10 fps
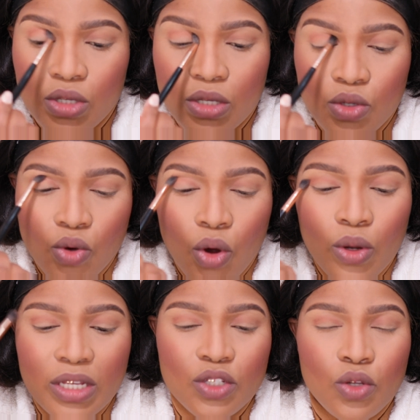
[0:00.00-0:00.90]
you
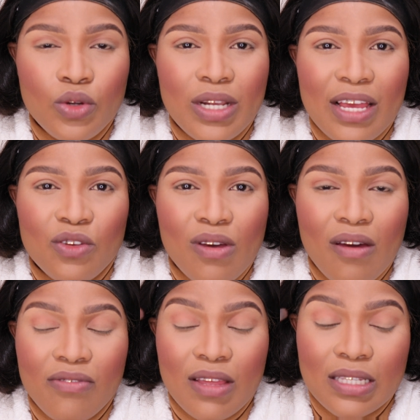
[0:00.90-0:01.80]
always look like you
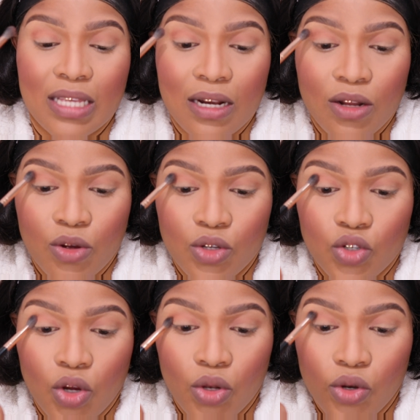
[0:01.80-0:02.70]
have things under
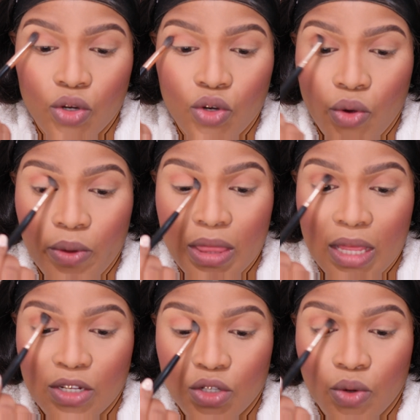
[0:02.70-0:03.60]
control, not knowing
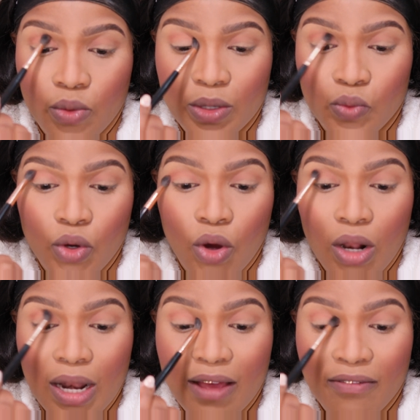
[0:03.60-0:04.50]
that, you know what, we
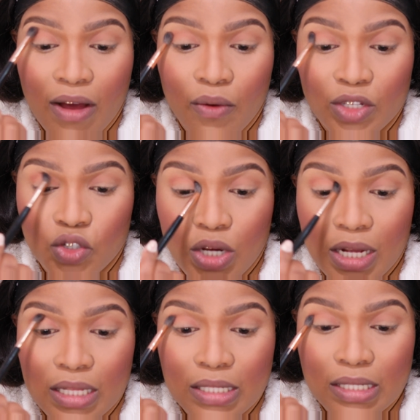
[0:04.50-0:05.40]
all have our
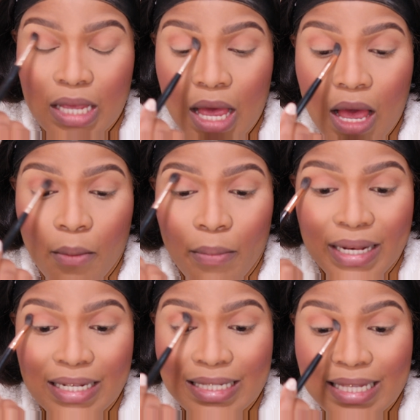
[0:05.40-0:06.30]
struggles, but
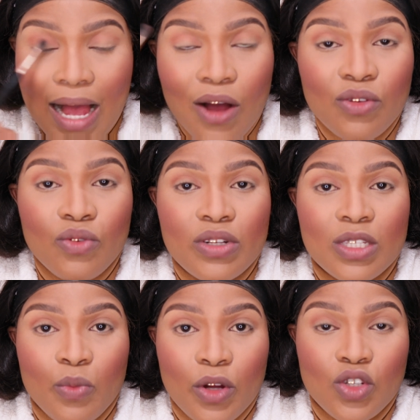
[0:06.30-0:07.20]
it is how you
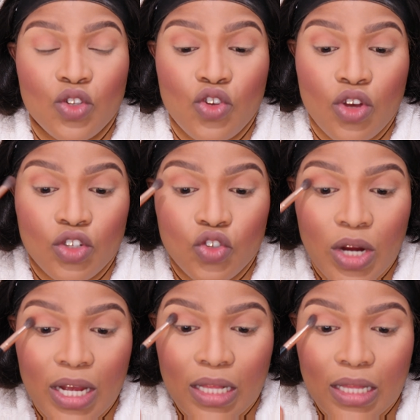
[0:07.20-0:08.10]
respond to your
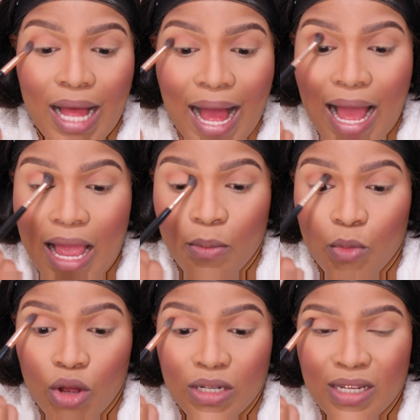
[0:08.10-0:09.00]
struggle. I am
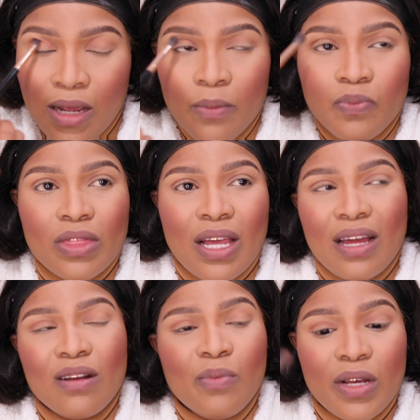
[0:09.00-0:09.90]
not the
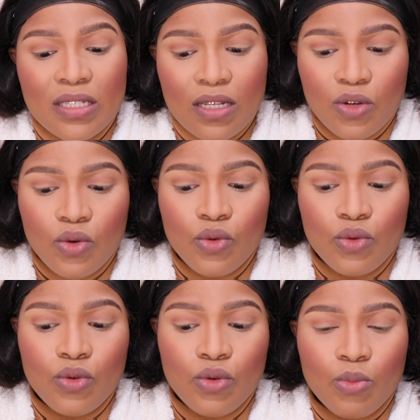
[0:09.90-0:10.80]
kind of person
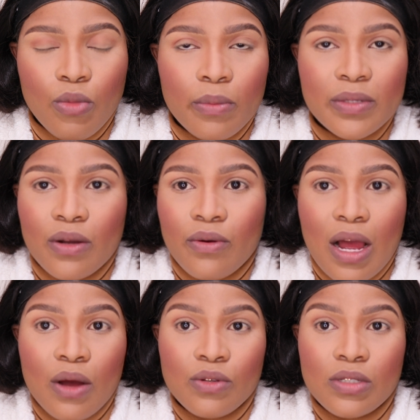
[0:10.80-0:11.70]
who mopes
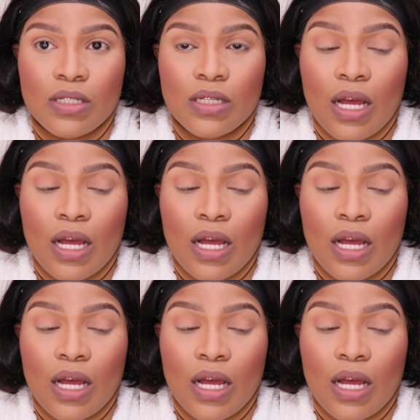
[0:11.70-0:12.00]
around